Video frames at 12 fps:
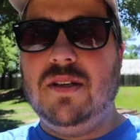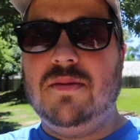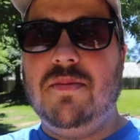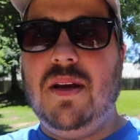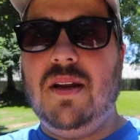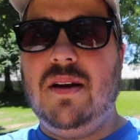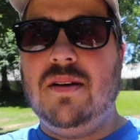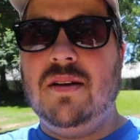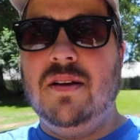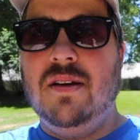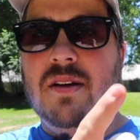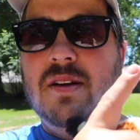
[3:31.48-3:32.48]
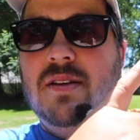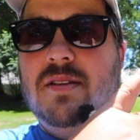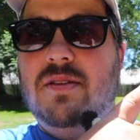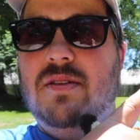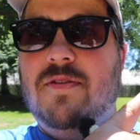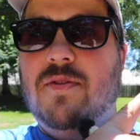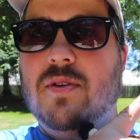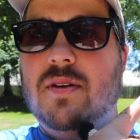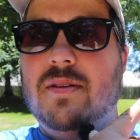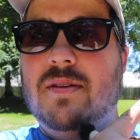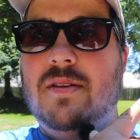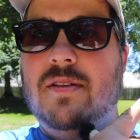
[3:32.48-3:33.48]
We just made it to the
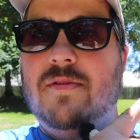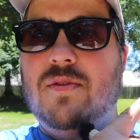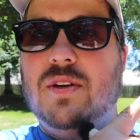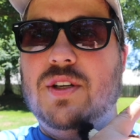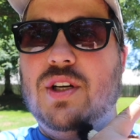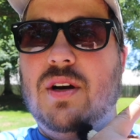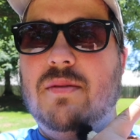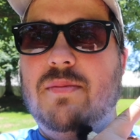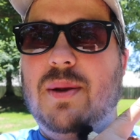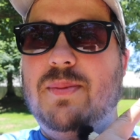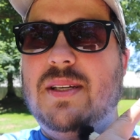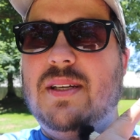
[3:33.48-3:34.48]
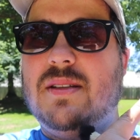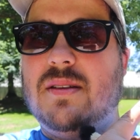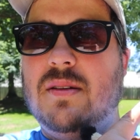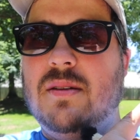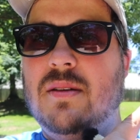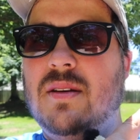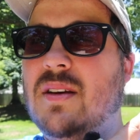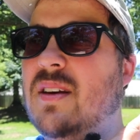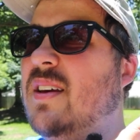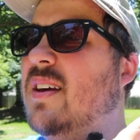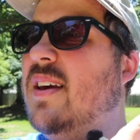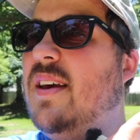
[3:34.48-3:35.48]
fort, Fort Jean Baptiste.
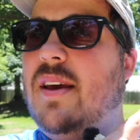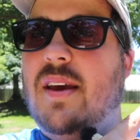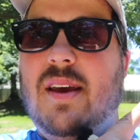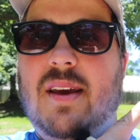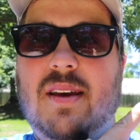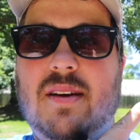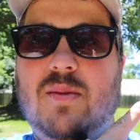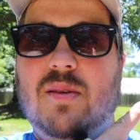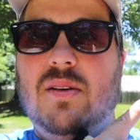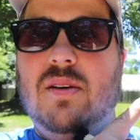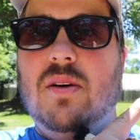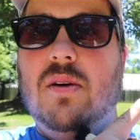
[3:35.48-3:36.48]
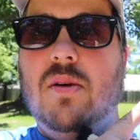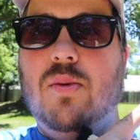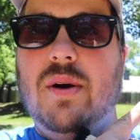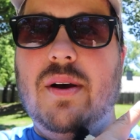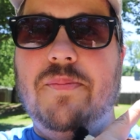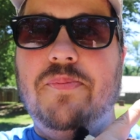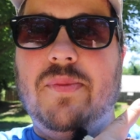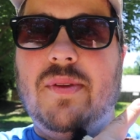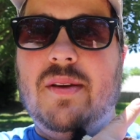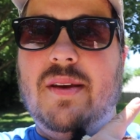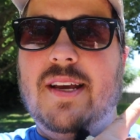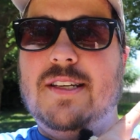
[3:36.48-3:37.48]
And we're gonna go uh,